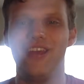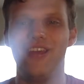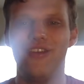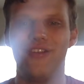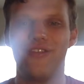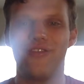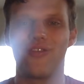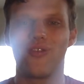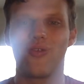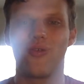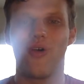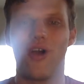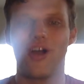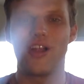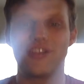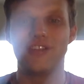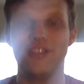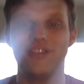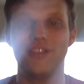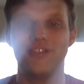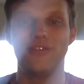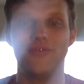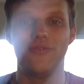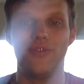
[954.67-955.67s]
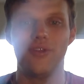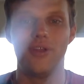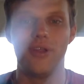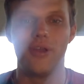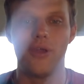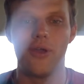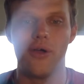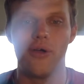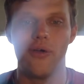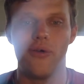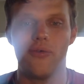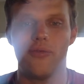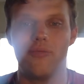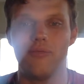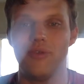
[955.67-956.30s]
you for watching this video,